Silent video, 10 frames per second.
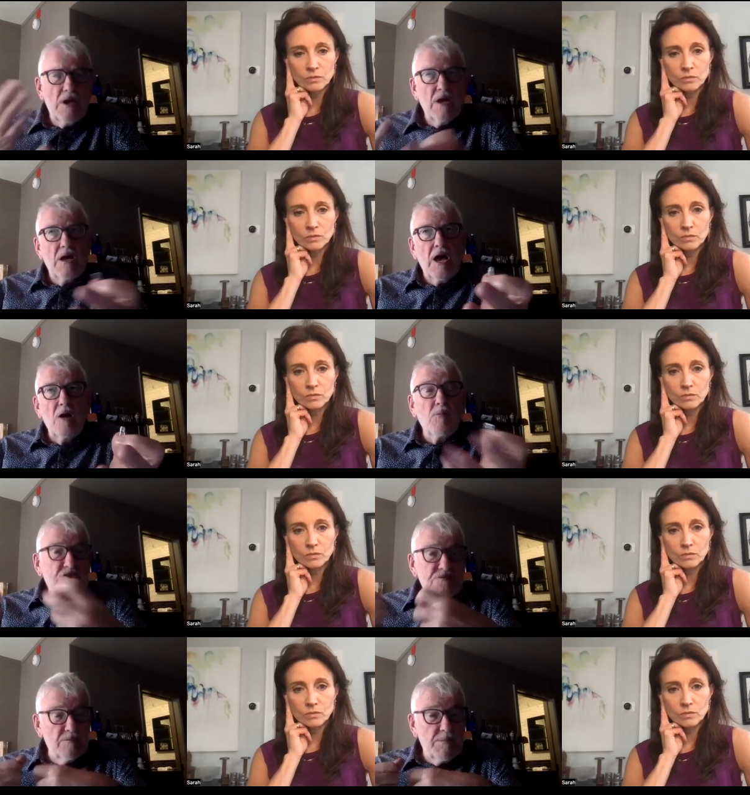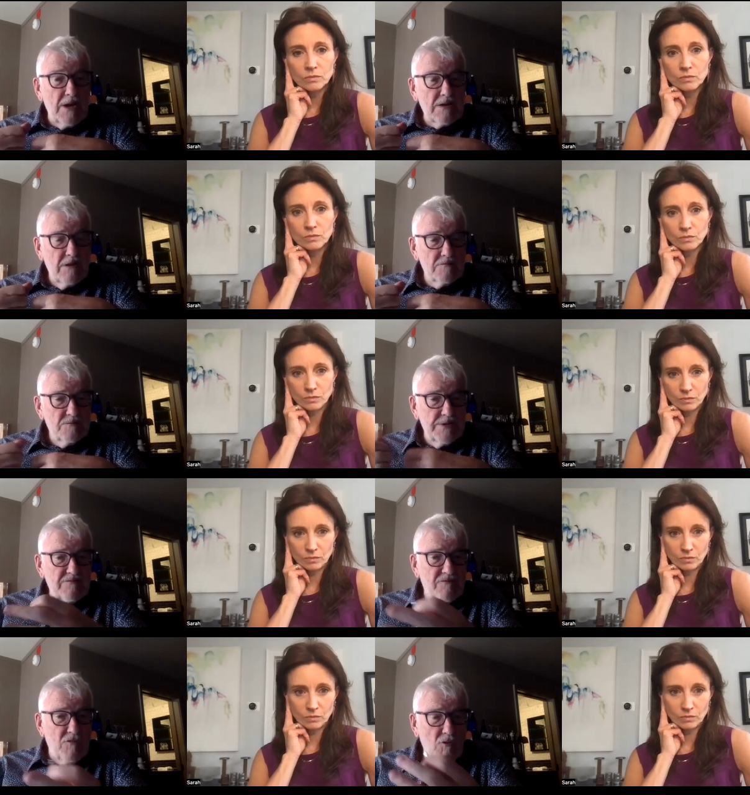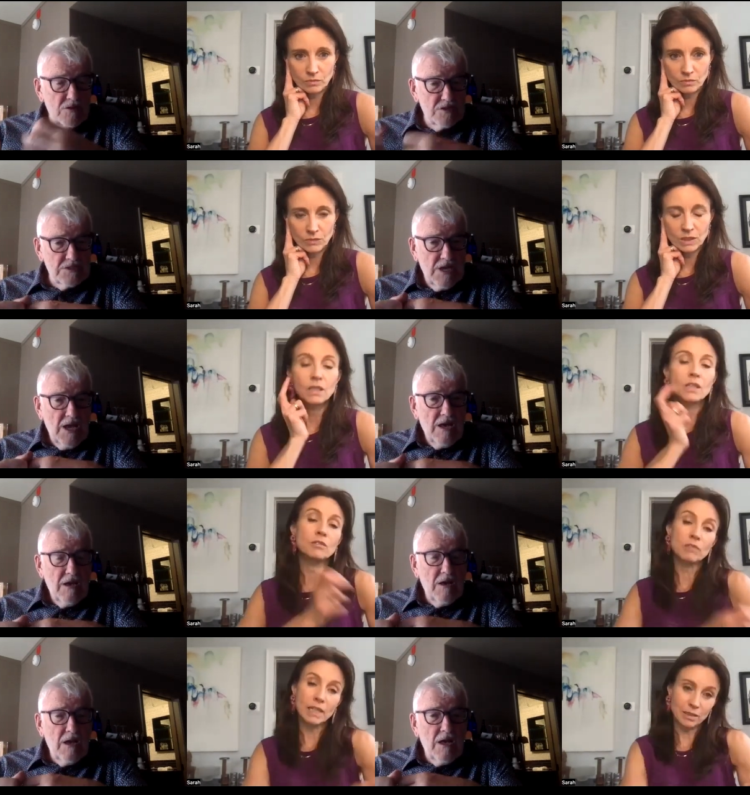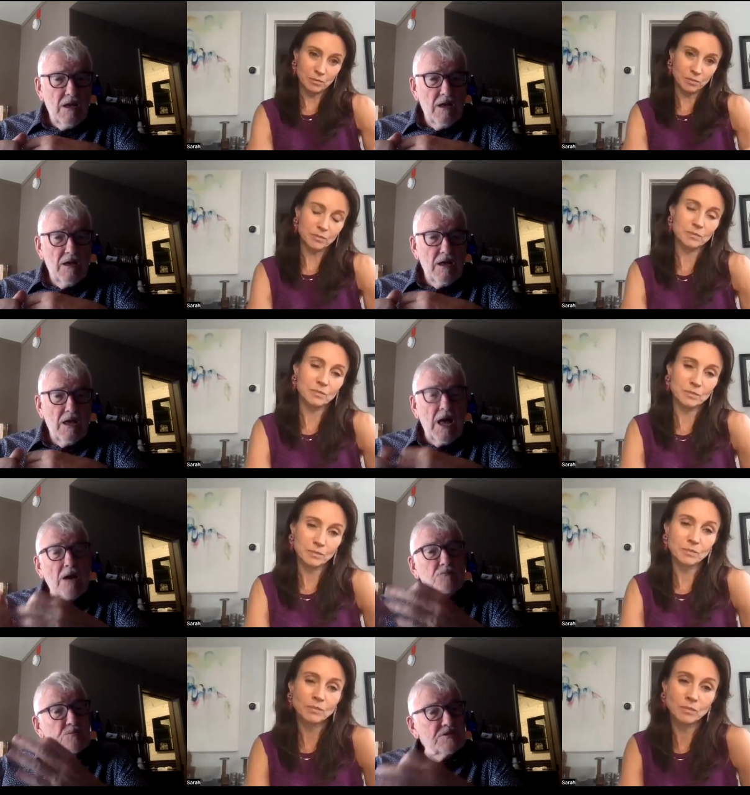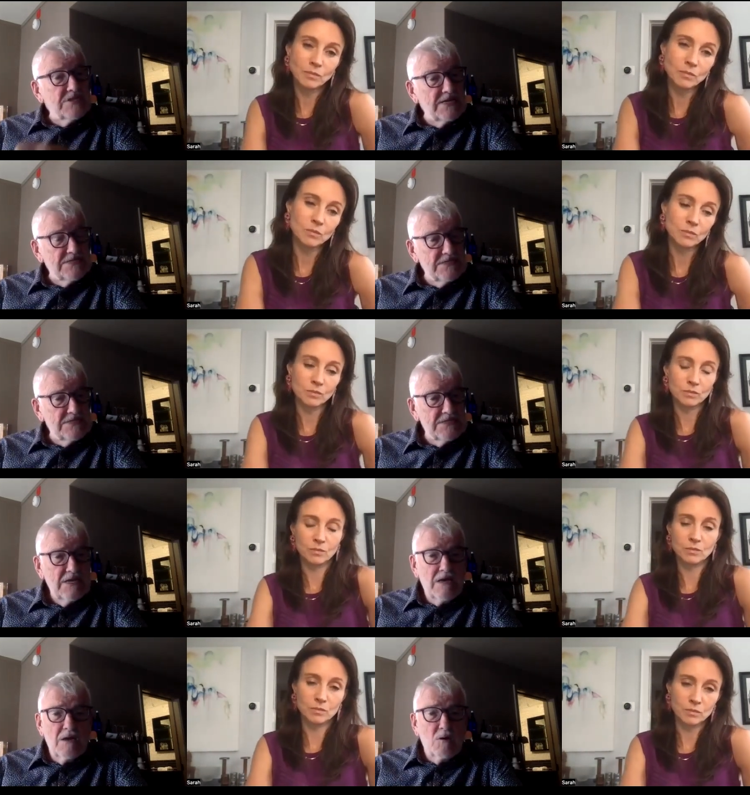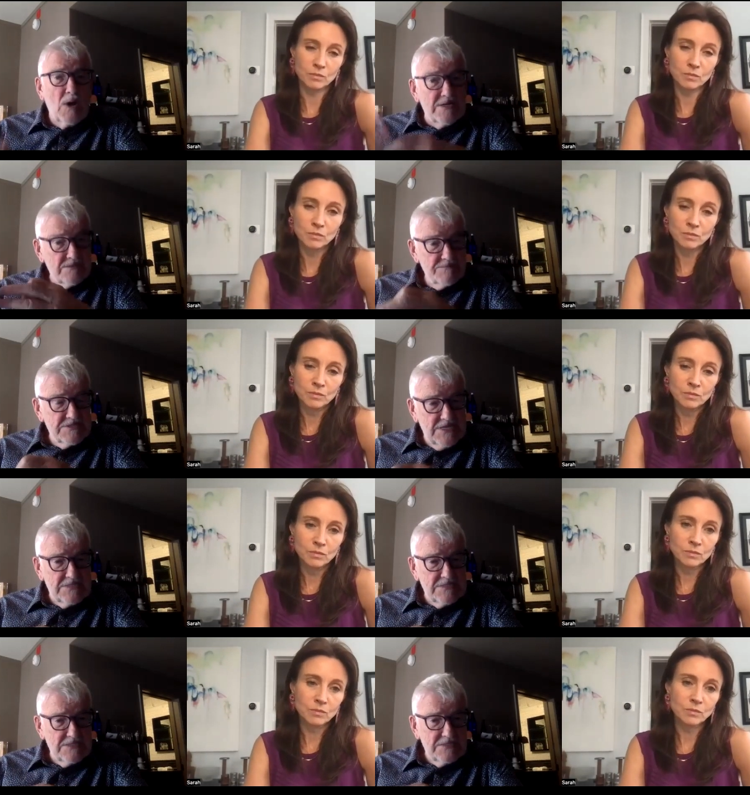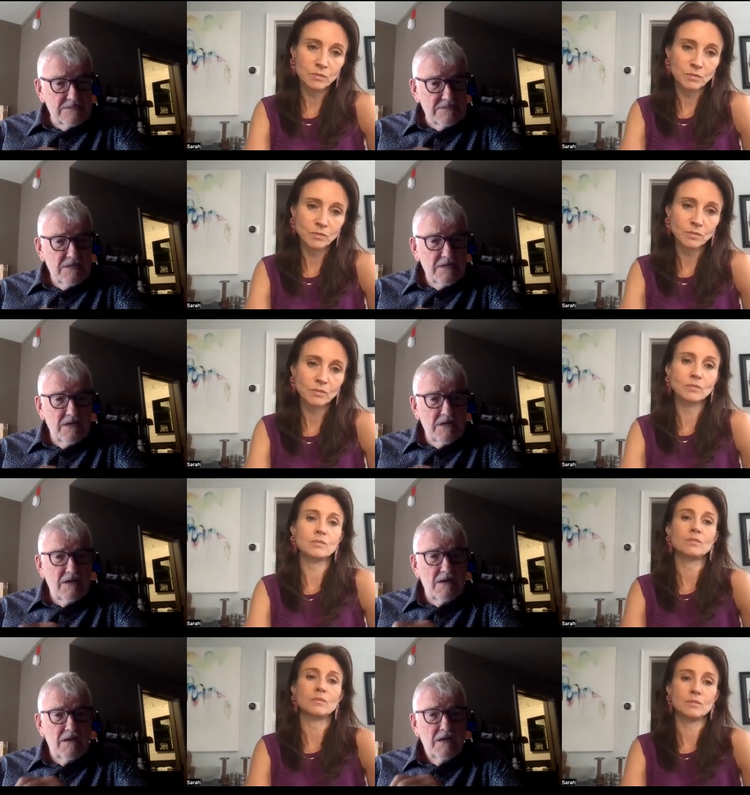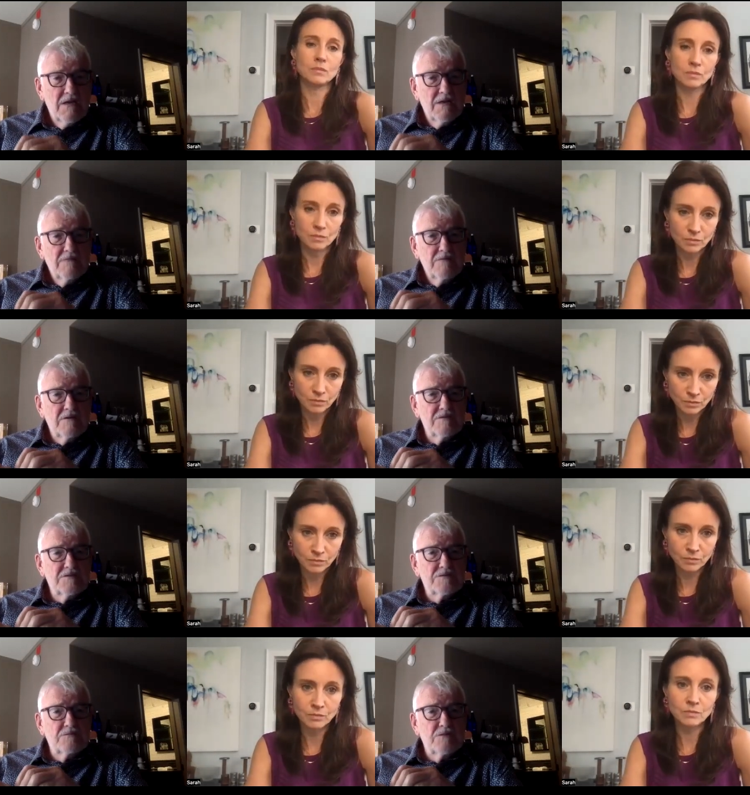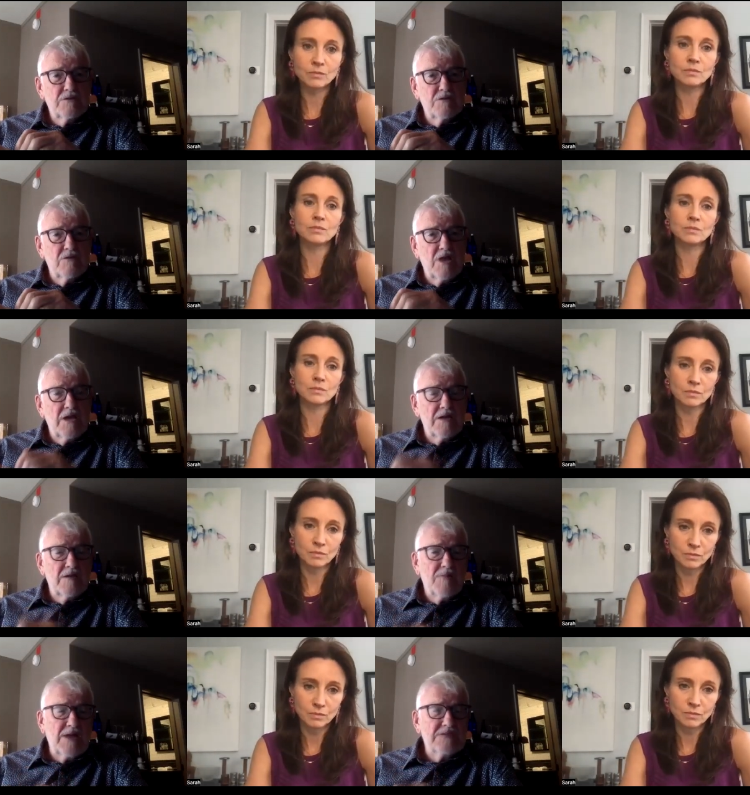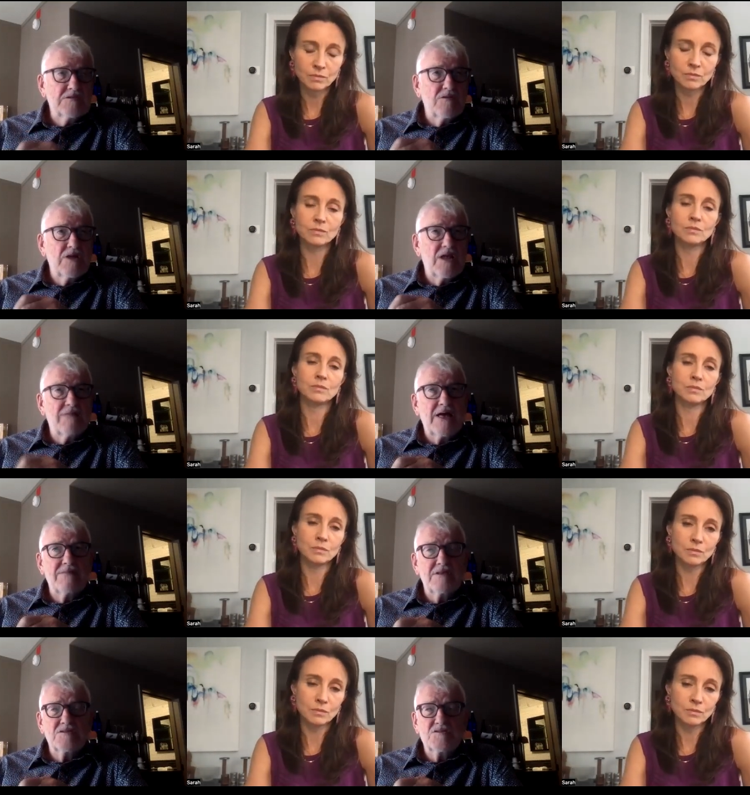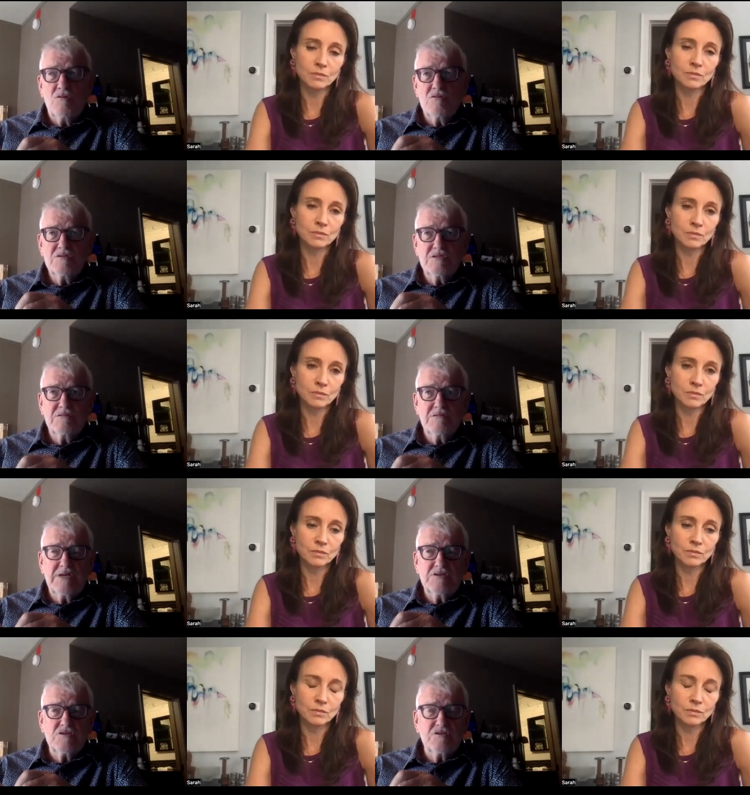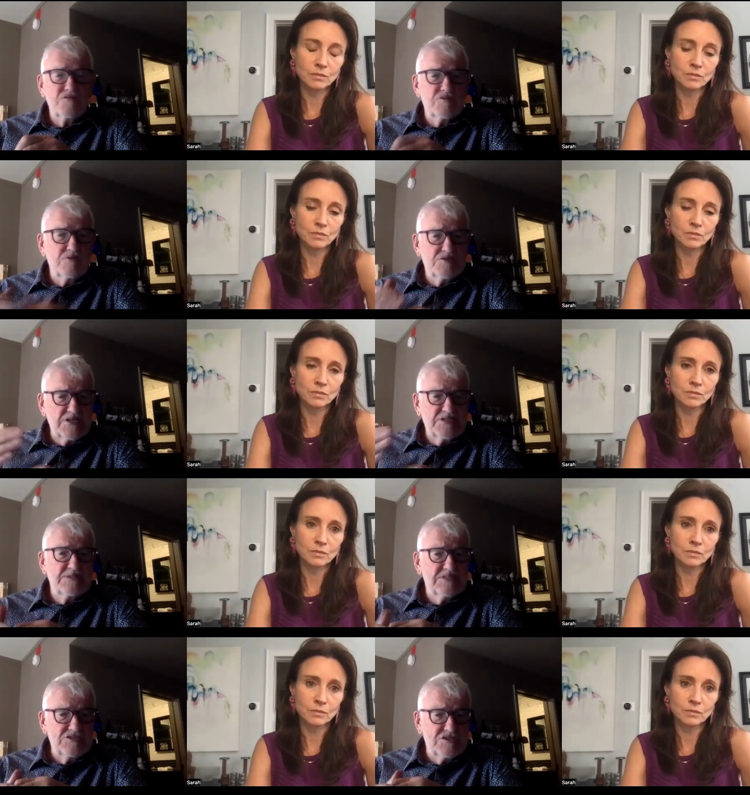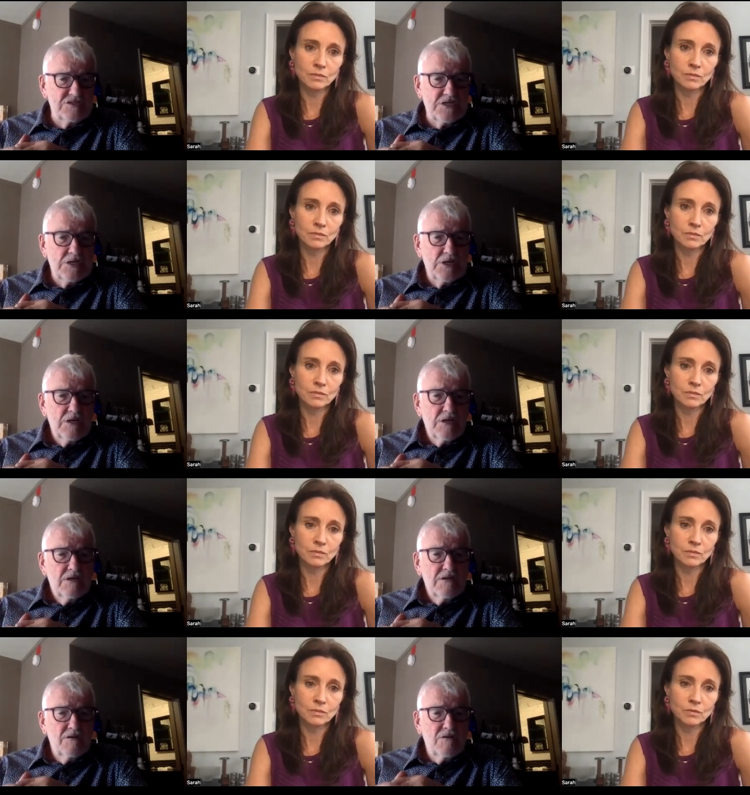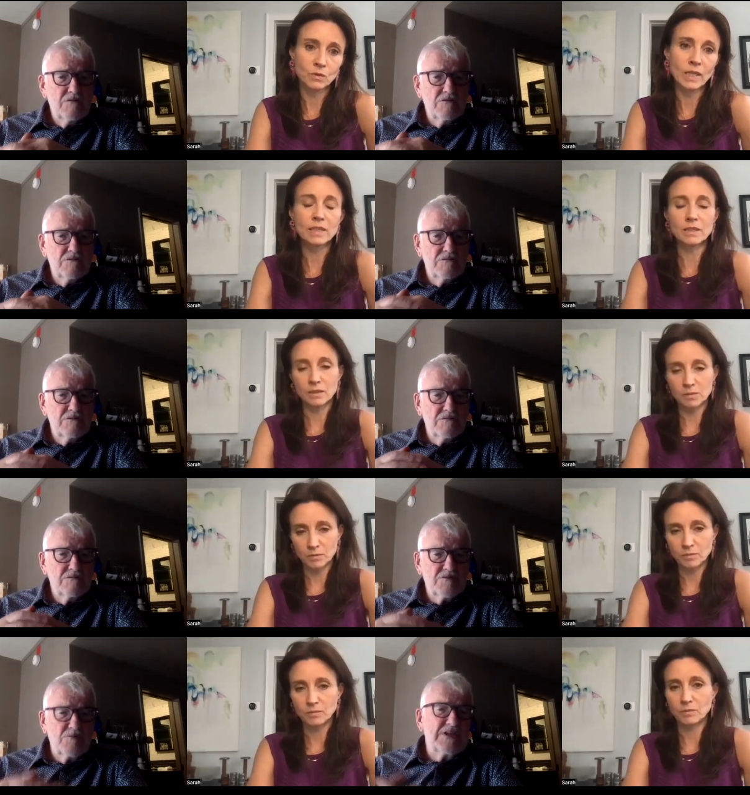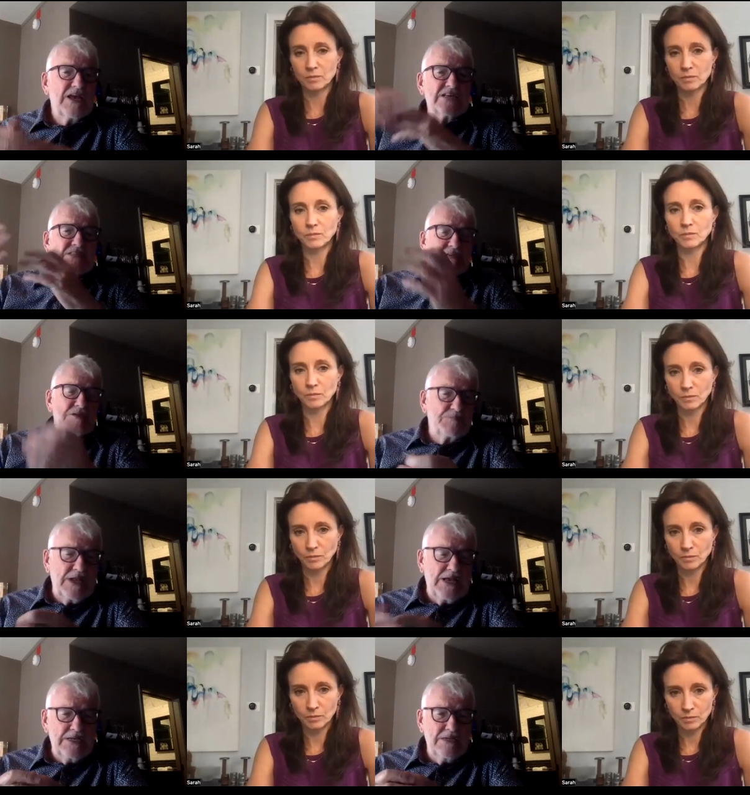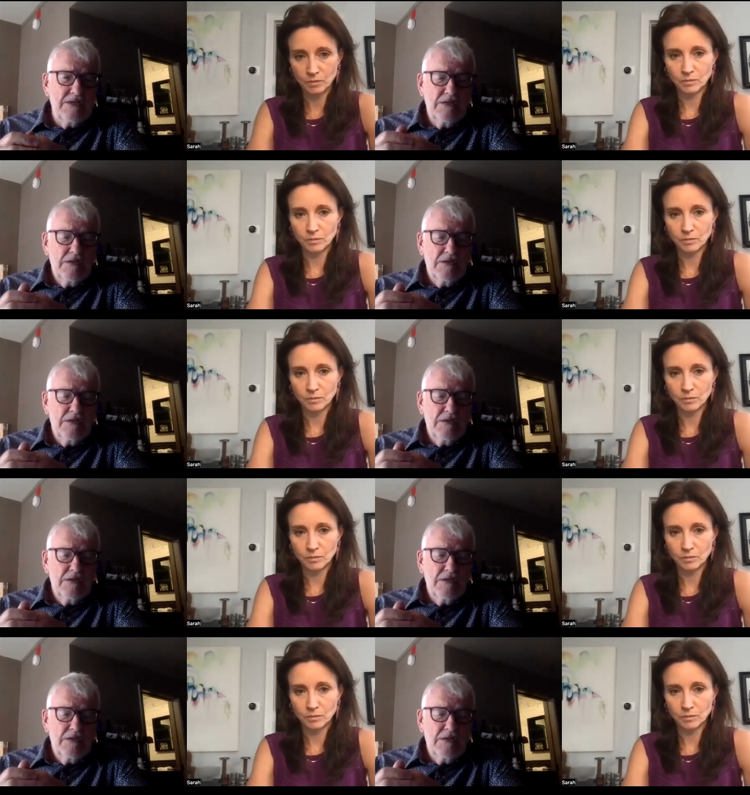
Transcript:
Speaker 1: uh, how much of the background to bring forward right uh, how to present it when to present it because mm-hmm. when you're mm-hmm. relying on the backstory like that, there's always the danger of too much exposition. You know, right. somebody has to explain